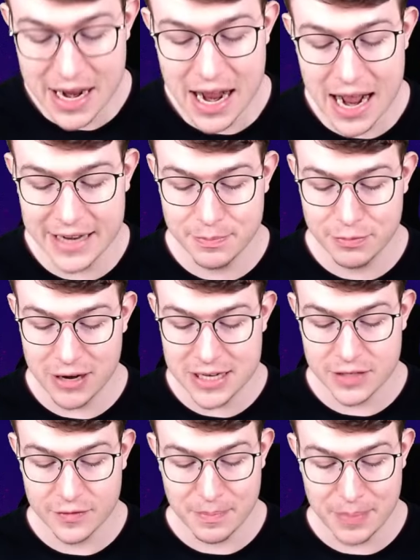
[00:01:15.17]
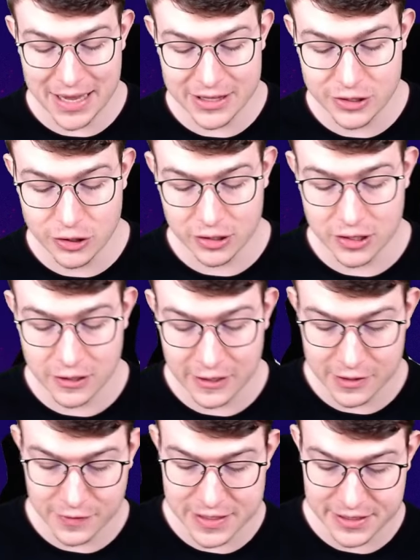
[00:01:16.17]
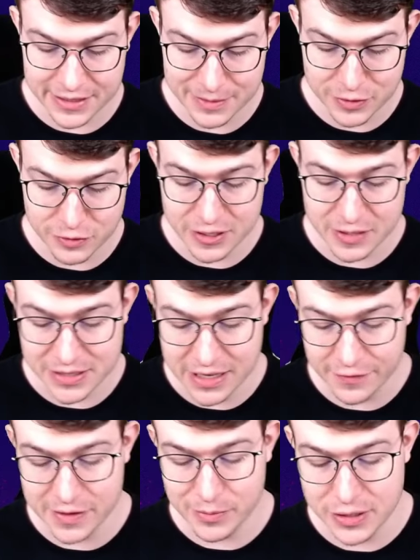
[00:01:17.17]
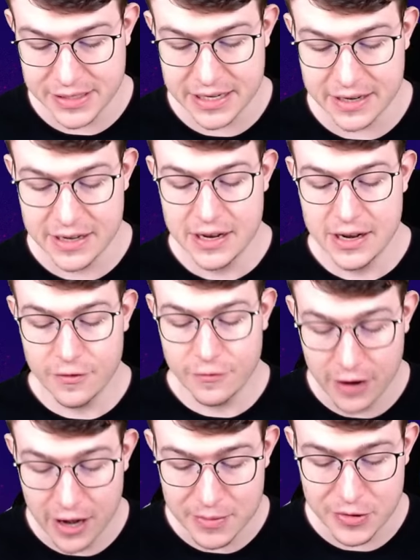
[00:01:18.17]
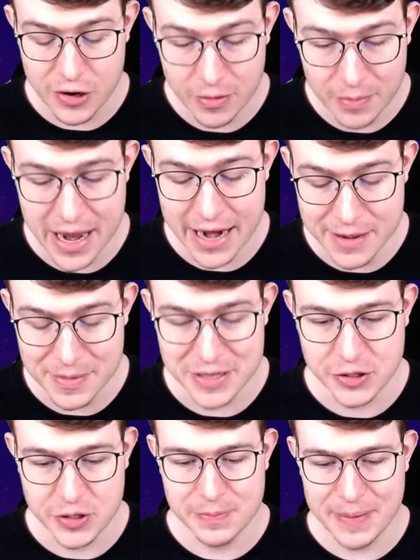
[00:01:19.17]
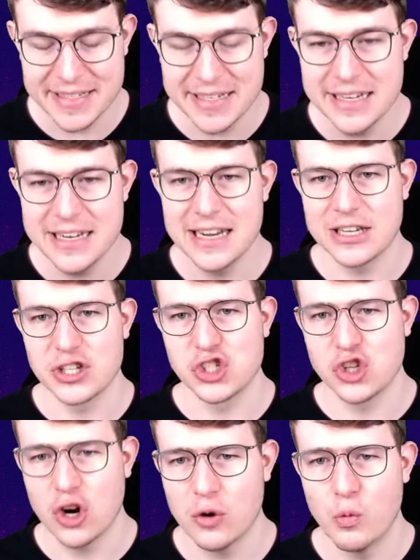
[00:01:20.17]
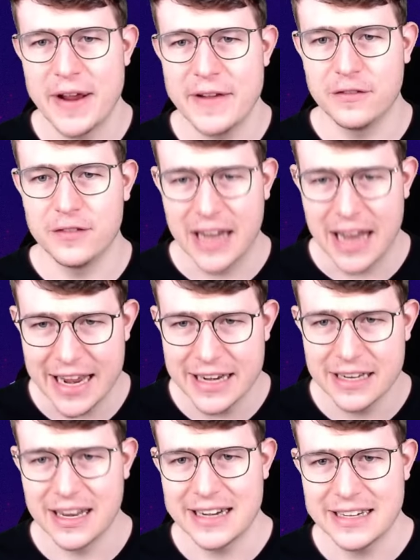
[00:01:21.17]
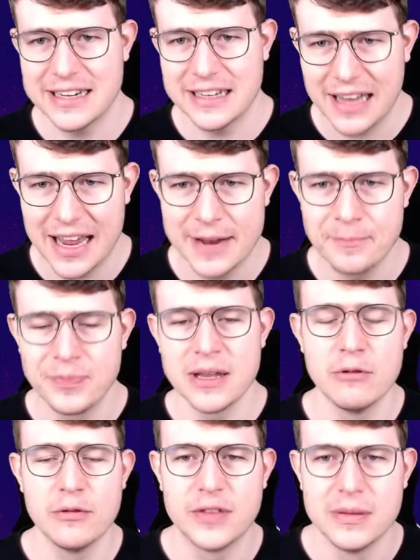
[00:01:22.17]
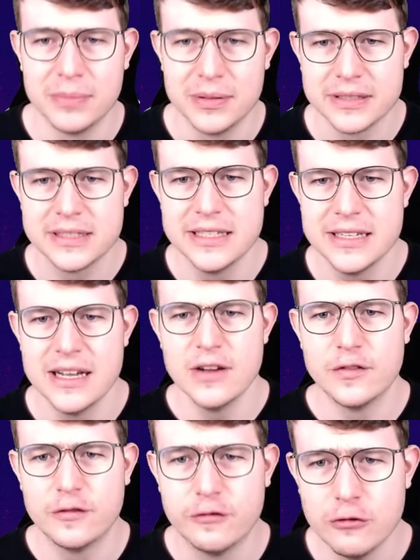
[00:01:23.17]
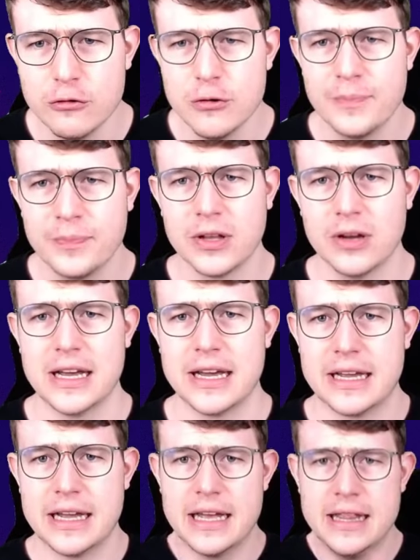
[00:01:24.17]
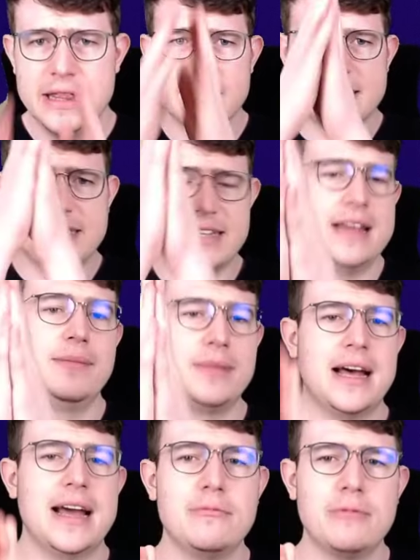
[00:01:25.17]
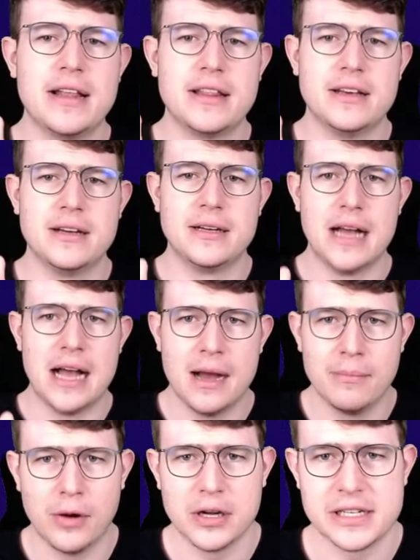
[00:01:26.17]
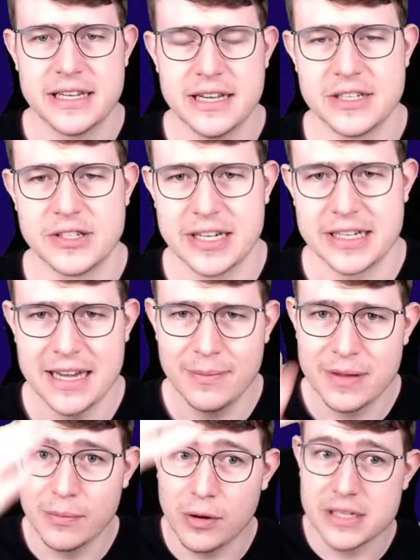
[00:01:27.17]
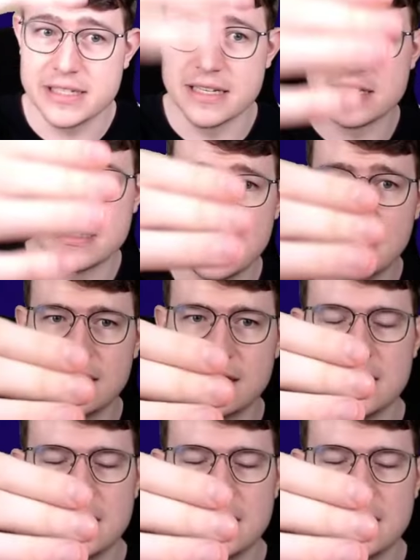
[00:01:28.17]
At the press of a button, Doctor electrifies a link between himself and the monster, firing nearby enemies. So it's basically like a shockwave line, a lightning line with the ability through, or like in the same line where the monster is. So for example, the monster is there.